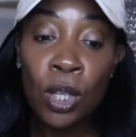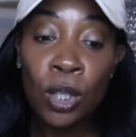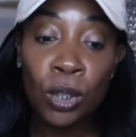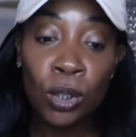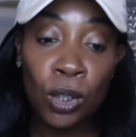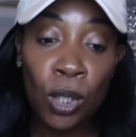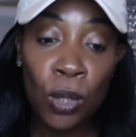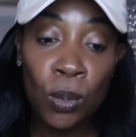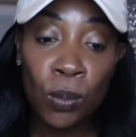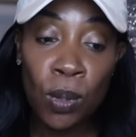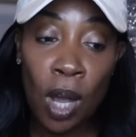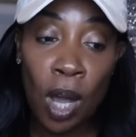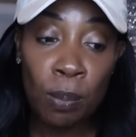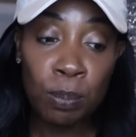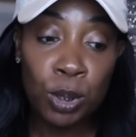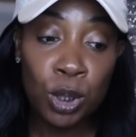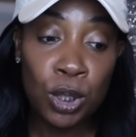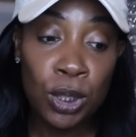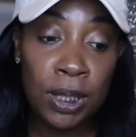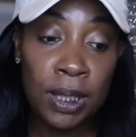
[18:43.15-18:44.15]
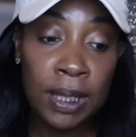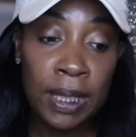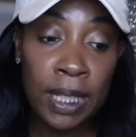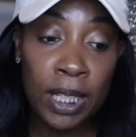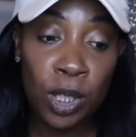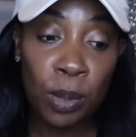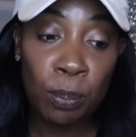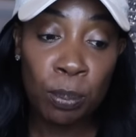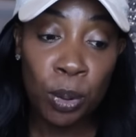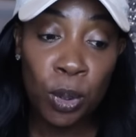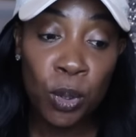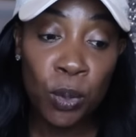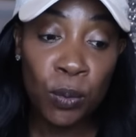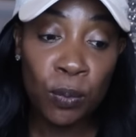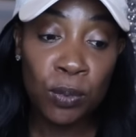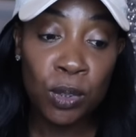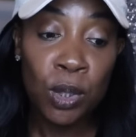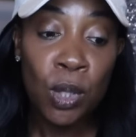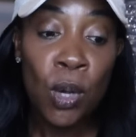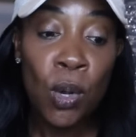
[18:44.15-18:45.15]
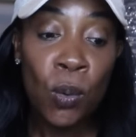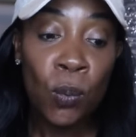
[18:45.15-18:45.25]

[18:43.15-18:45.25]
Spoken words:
loan options to get approved,